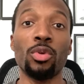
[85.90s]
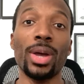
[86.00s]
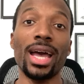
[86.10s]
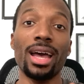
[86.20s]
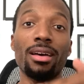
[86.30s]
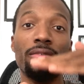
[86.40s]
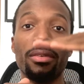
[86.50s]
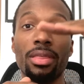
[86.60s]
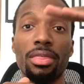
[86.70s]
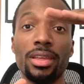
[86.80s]
you
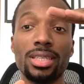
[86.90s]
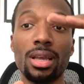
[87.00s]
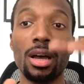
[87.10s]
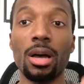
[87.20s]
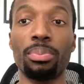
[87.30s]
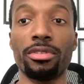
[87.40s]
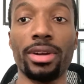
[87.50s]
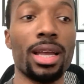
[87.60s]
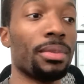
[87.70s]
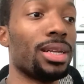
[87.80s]
have this cup, all
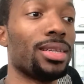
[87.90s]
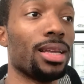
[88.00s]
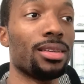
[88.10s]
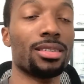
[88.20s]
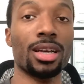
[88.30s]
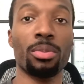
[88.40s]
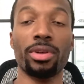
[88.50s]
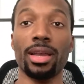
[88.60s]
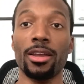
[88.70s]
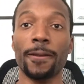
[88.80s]
right, I'm going to take this cup
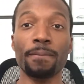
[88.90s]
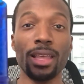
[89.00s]
right here.